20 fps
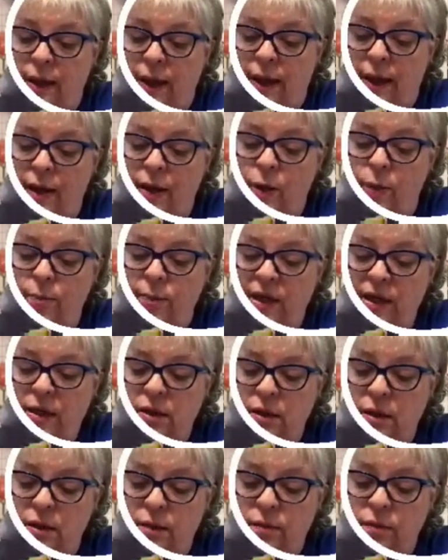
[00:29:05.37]
I don't mean
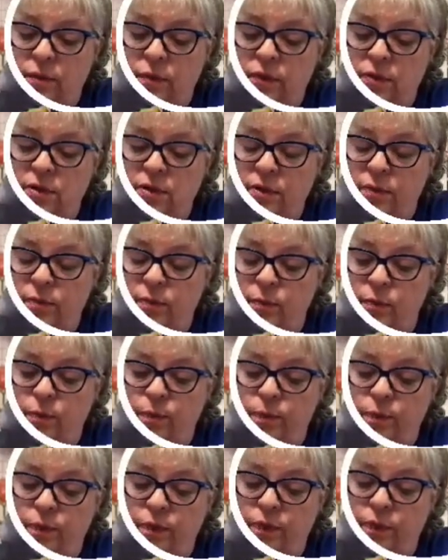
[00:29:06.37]
to
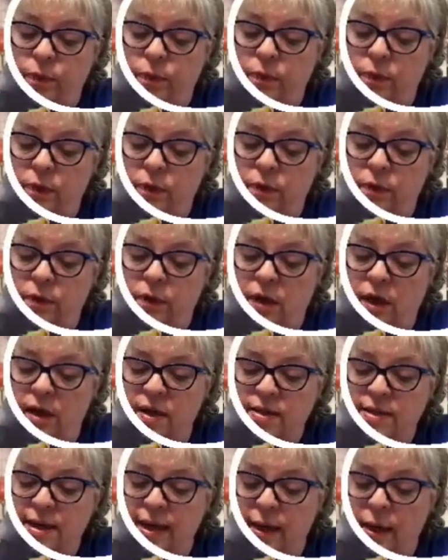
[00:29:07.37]
cut
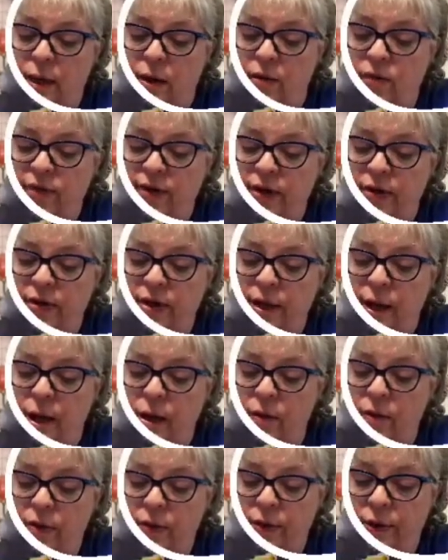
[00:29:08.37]
his head off here, y'all.